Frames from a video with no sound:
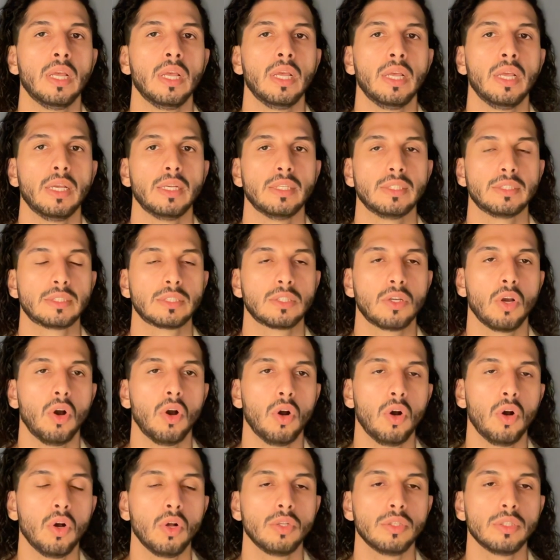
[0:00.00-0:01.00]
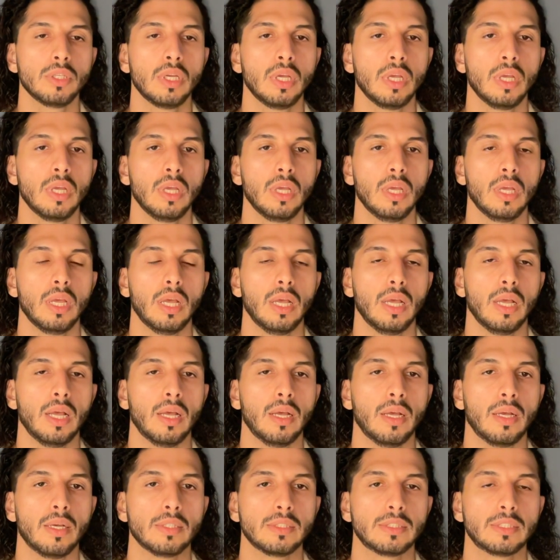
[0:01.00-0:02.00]
is called
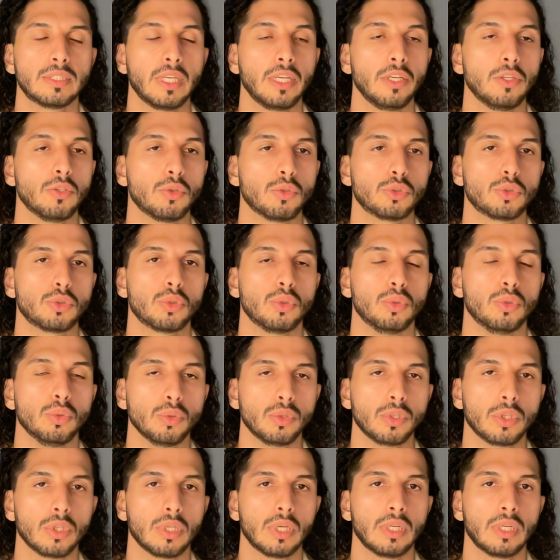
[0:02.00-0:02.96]
Seyru Suluk.